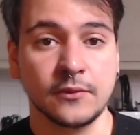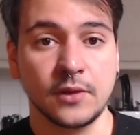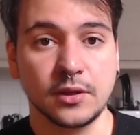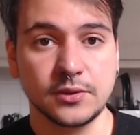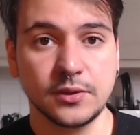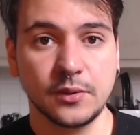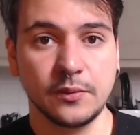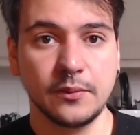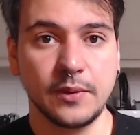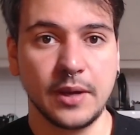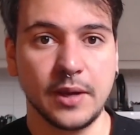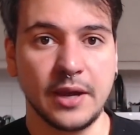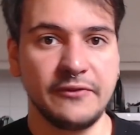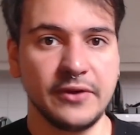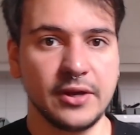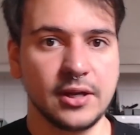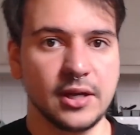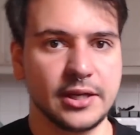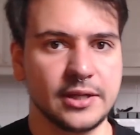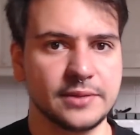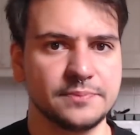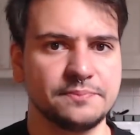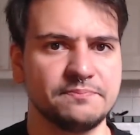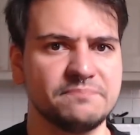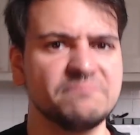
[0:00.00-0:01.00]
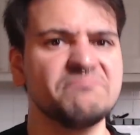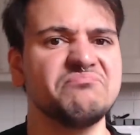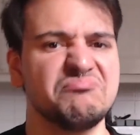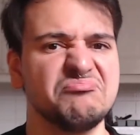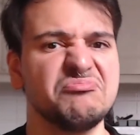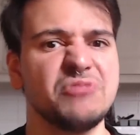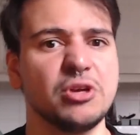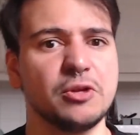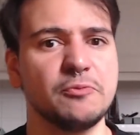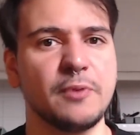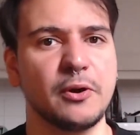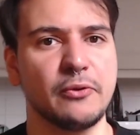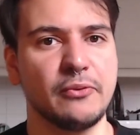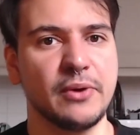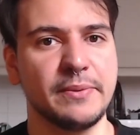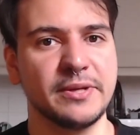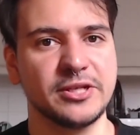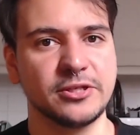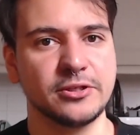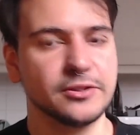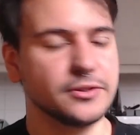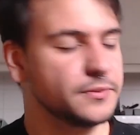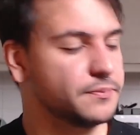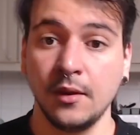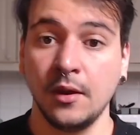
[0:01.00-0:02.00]
So I think like good
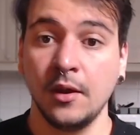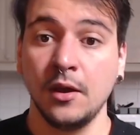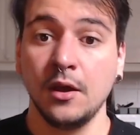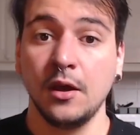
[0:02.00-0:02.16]
parameters.